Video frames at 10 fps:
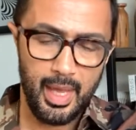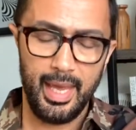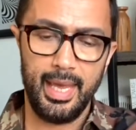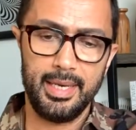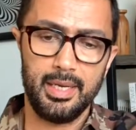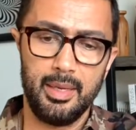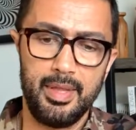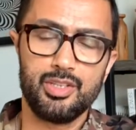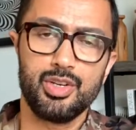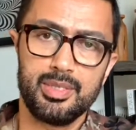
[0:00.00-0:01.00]
And uh,
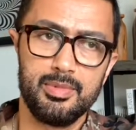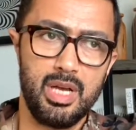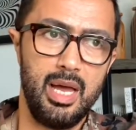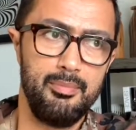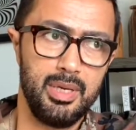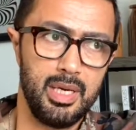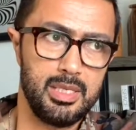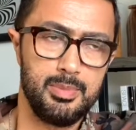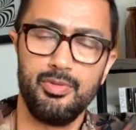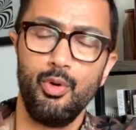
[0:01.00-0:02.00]
that took some time
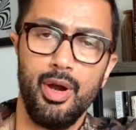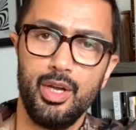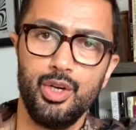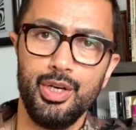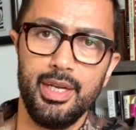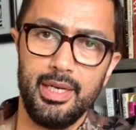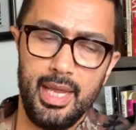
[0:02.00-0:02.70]
because before I couldn't,